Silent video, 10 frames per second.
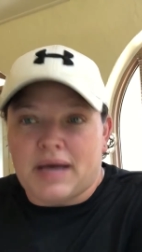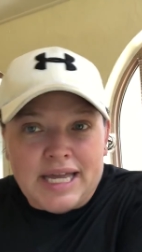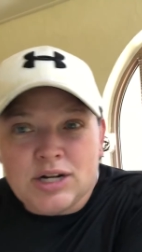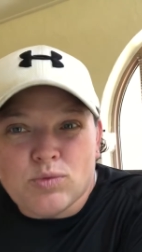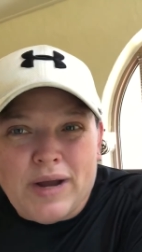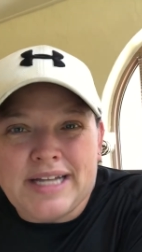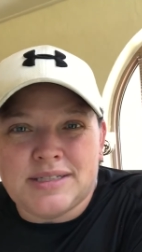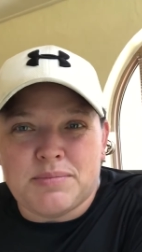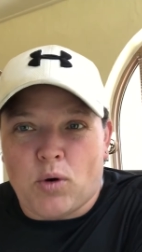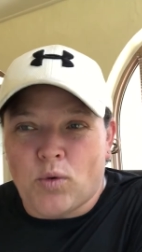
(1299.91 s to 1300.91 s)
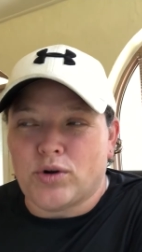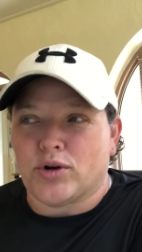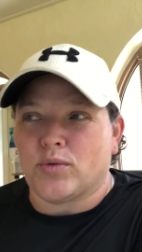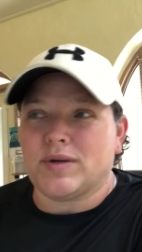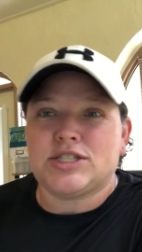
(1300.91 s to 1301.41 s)
in a random
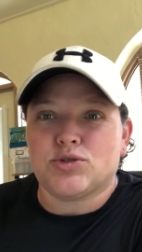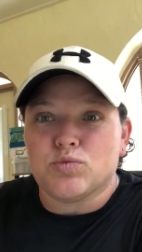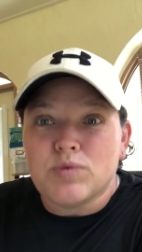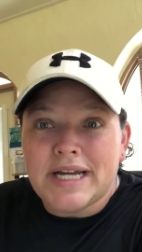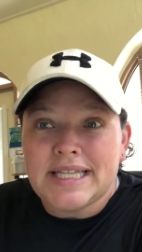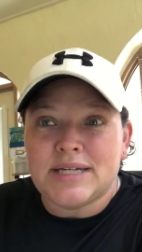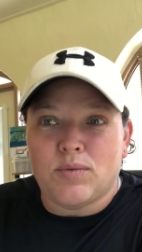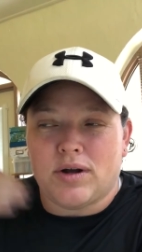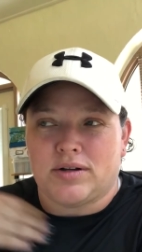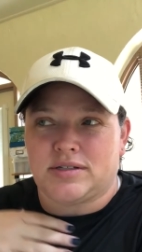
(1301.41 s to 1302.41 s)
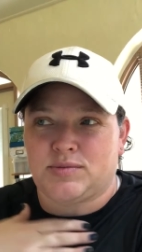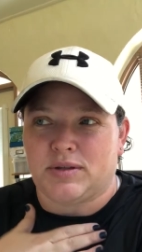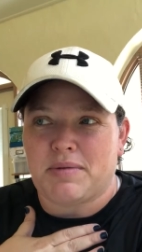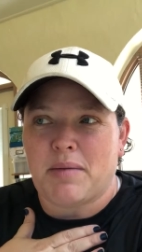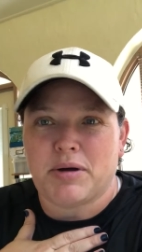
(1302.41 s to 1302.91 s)
order, which really works
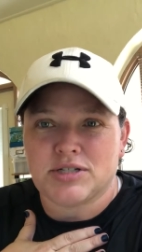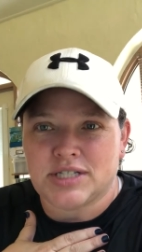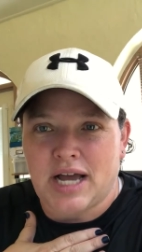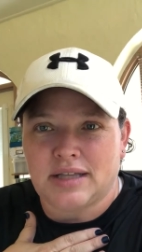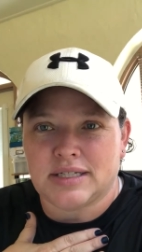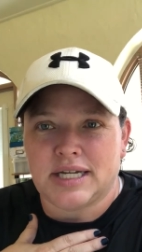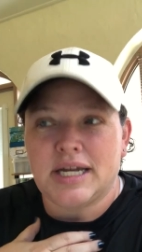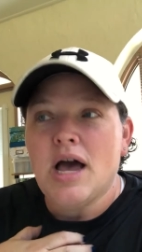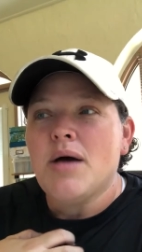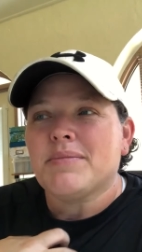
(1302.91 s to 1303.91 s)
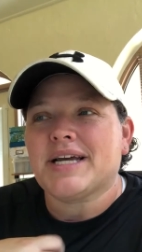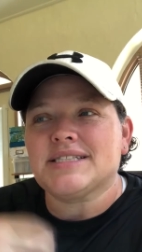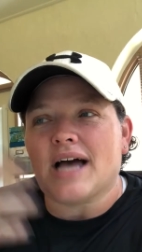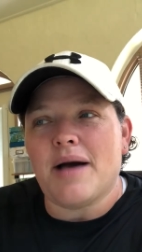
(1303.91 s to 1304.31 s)
with my personality because,